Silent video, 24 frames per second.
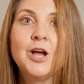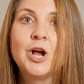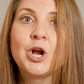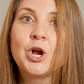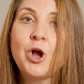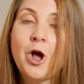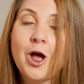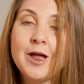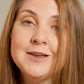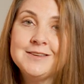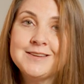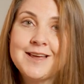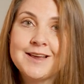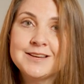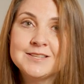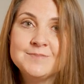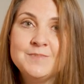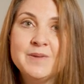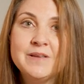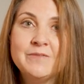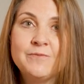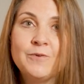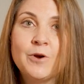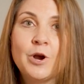Contact
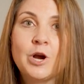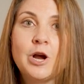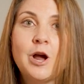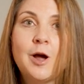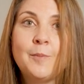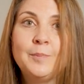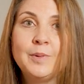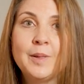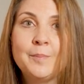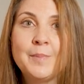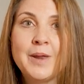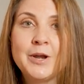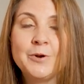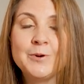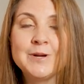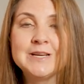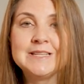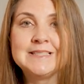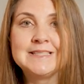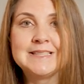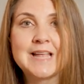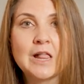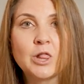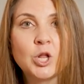me for a complimentary
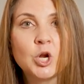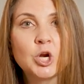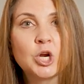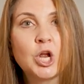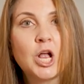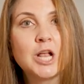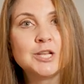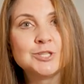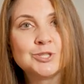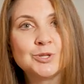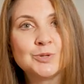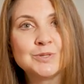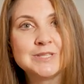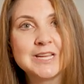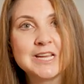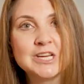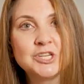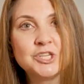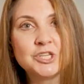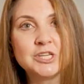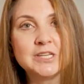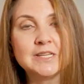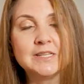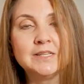seller
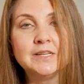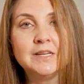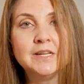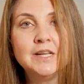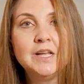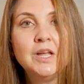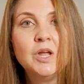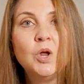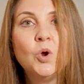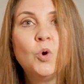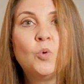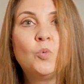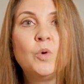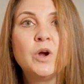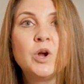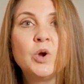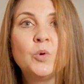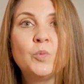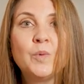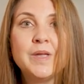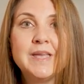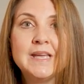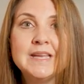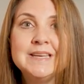consultation
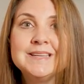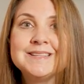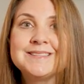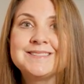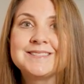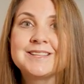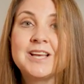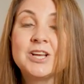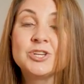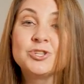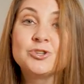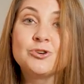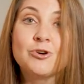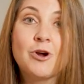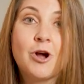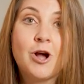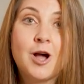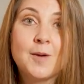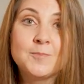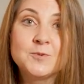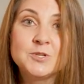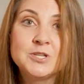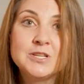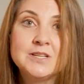where we can discuss your
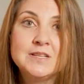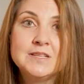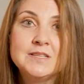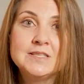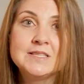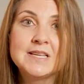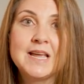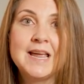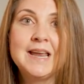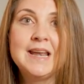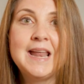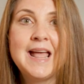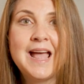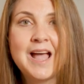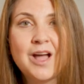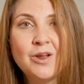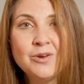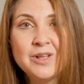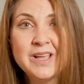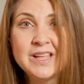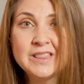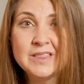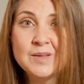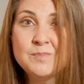options and how
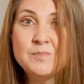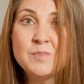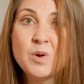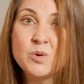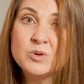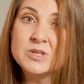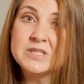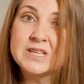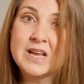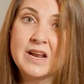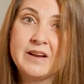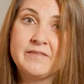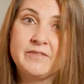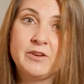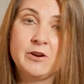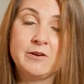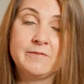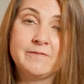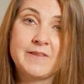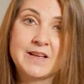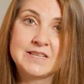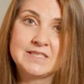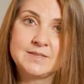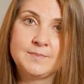to get the most out of your
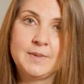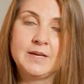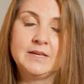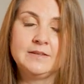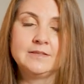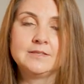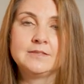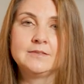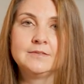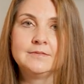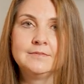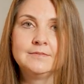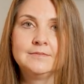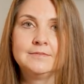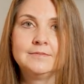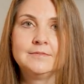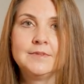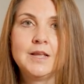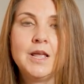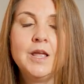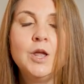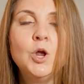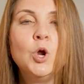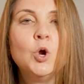investment.
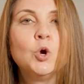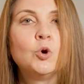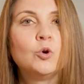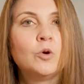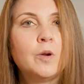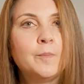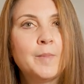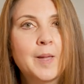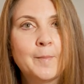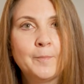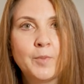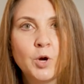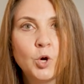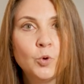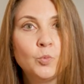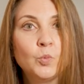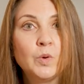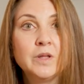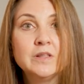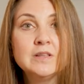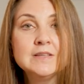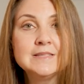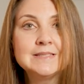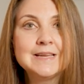Remember,
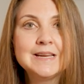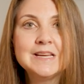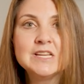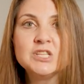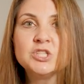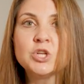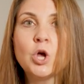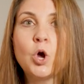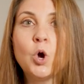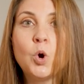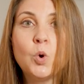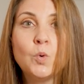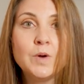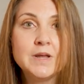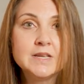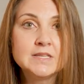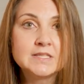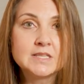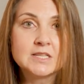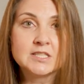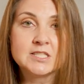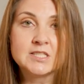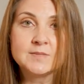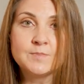real estate is
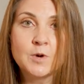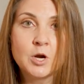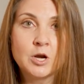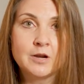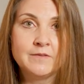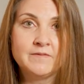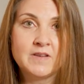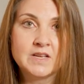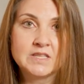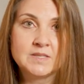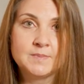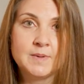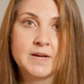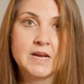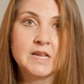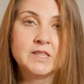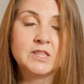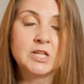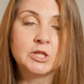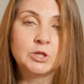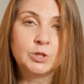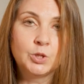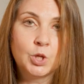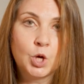always a smart investment
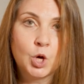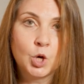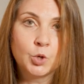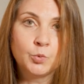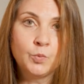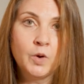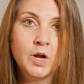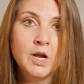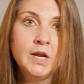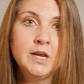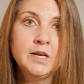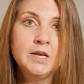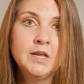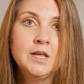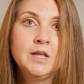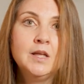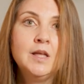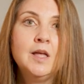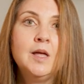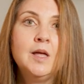in the long run,